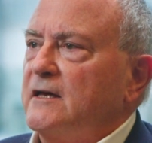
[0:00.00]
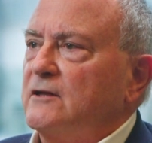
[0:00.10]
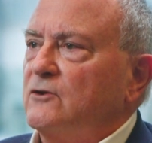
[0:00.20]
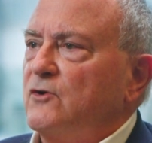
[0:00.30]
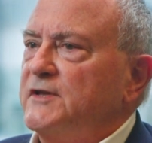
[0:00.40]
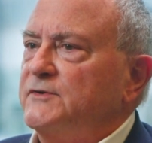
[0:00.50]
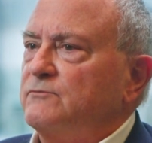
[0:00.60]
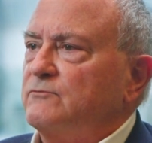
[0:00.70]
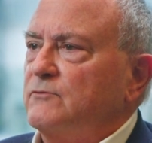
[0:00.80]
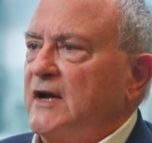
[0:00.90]
Lloyd's
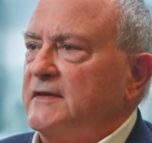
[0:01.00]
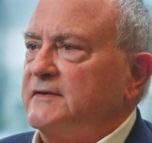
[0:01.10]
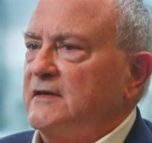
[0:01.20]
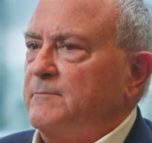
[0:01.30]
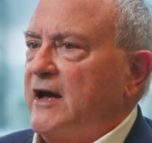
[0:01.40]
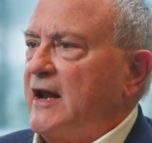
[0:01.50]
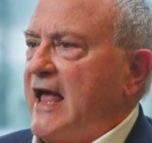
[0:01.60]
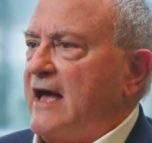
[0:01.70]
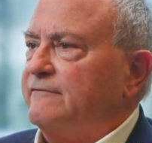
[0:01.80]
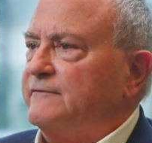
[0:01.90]
writes about
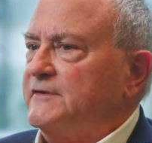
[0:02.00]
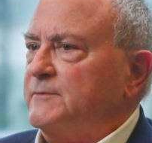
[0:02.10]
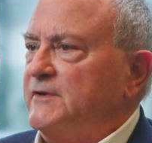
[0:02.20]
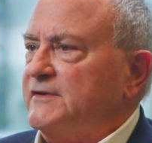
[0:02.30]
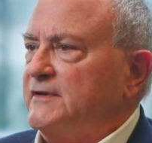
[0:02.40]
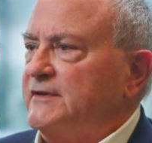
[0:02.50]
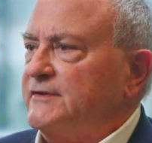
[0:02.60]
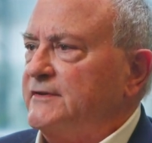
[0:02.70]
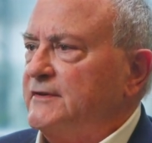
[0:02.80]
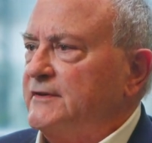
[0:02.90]
half of its
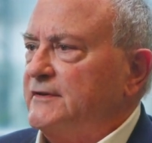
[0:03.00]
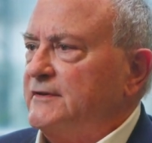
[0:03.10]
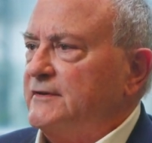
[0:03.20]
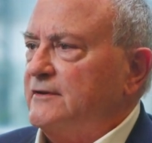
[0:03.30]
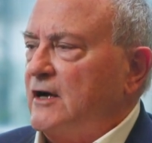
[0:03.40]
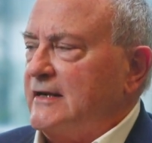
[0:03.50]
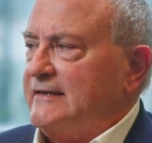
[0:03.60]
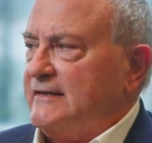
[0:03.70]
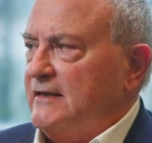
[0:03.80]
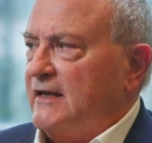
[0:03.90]
business on a
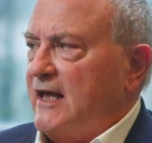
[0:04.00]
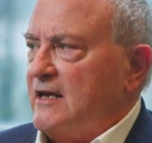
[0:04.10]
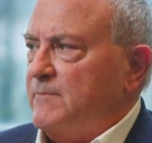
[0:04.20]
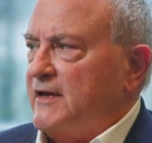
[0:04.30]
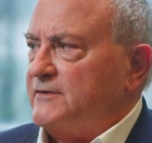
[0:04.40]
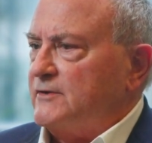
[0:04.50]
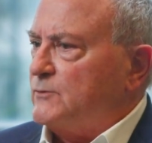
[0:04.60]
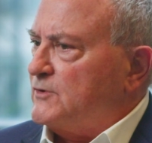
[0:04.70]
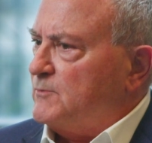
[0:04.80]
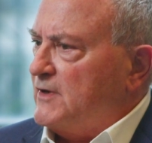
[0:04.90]
syndicated
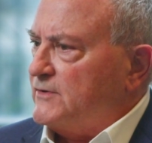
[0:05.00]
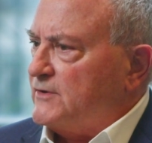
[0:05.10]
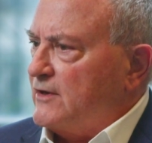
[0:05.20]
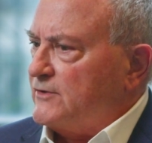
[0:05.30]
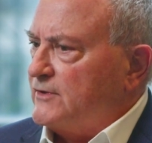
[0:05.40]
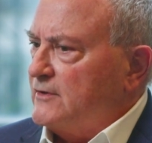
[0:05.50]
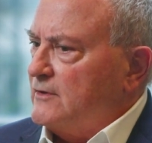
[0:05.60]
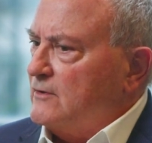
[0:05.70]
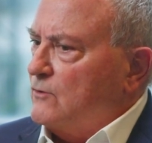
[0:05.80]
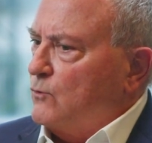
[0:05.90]
basis, which means there's
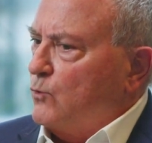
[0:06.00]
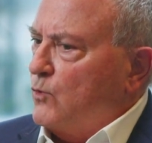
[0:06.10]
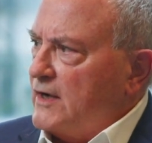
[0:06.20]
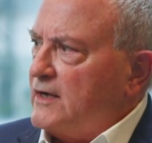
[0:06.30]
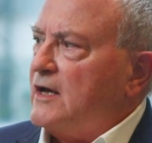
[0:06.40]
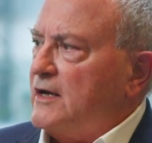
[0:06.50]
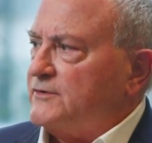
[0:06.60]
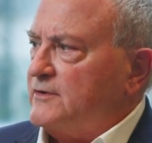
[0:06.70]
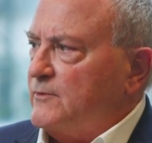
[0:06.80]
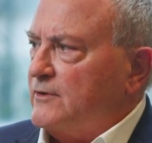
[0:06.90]
one
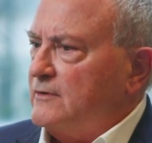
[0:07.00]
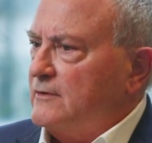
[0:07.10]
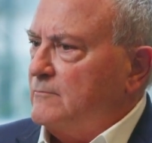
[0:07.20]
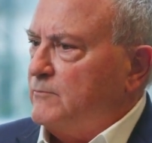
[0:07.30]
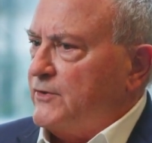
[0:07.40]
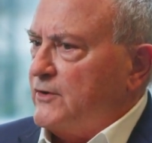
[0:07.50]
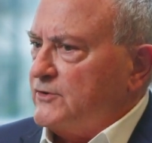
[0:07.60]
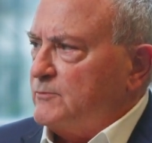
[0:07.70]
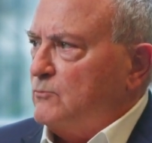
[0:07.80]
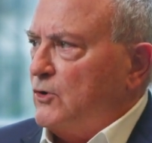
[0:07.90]
customer, but
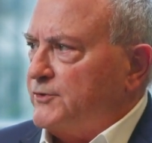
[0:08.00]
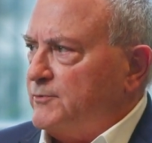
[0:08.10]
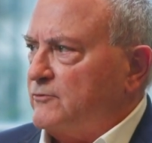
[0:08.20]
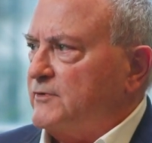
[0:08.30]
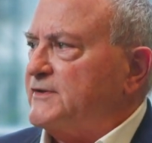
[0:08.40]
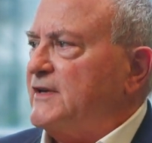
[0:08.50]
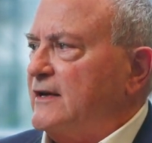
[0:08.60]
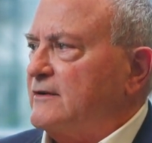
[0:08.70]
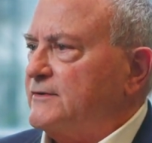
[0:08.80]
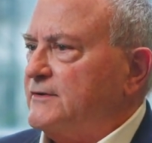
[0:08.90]
there's multiple risk
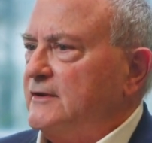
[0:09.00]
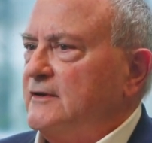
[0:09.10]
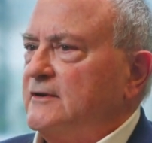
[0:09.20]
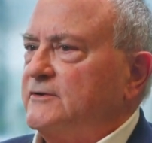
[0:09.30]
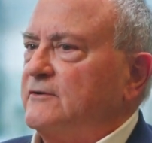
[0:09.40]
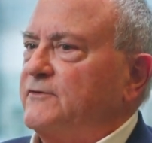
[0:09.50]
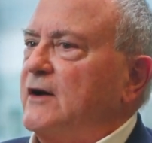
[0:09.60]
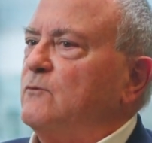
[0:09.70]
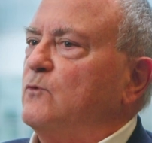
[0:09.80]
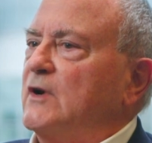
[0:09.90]
takers. So if
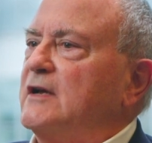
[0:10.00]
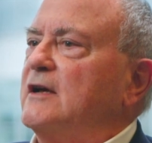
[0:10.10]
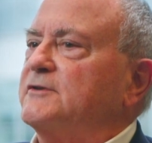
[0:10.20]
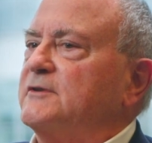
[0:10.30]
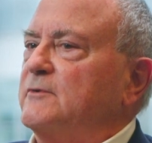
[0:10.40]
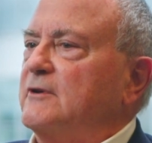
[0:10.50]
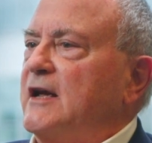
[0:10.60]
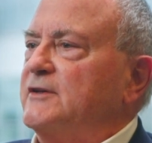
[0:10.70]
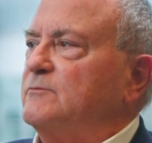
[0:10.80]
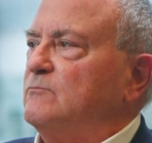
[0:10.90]
that one customer
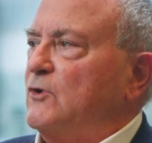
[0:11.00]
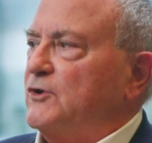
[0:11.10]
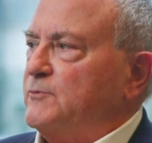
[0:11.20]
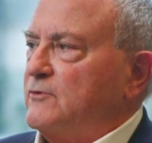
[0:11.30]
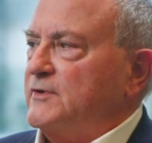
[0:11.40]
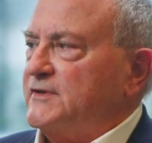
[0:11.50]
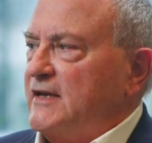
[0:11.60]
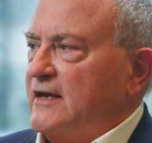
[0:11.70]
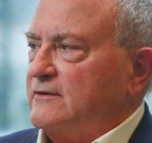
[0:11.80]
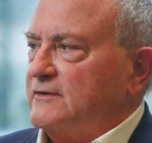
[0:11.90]
has multiple risk
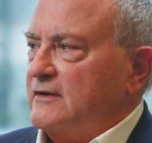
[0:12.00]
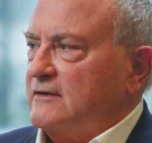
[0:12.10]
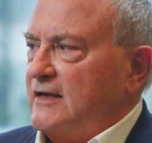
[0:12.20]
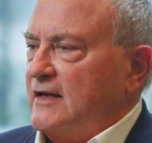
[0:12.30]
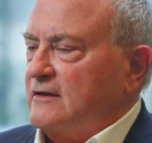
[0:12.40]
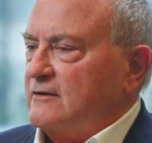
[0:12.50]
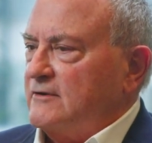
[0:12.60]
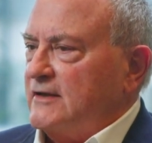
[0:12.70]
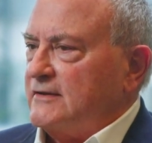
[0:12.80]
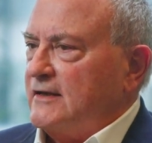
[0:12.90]
takers that are taking the
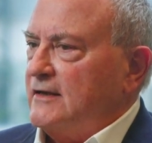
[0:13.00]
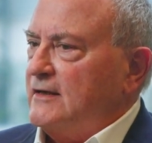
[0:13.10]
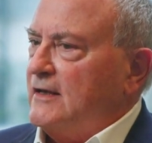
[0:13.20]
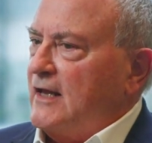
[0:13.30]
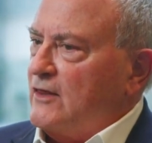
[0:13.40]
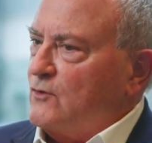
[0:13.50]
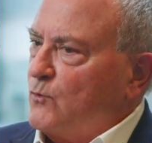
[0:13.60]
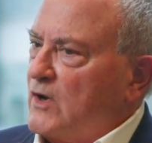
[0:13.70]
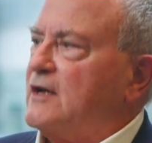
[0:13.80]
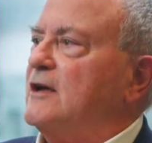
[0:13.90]
risk, and the
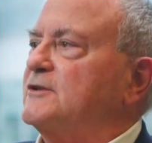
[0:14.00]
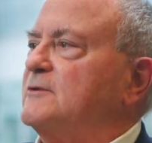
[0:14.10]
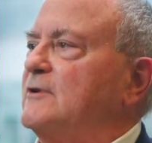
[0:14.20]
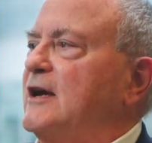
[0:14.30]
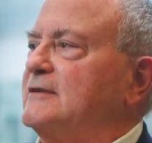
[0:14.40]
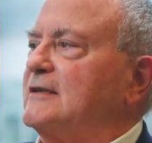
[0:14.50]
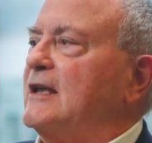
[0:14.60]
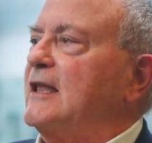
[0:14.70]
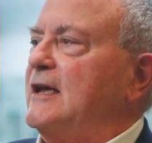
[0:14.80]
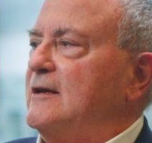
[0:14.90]
one customer has a
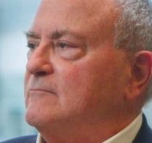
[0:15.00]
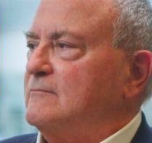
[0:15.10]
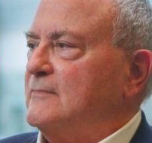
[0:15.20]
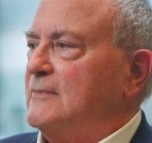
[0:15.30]
claim,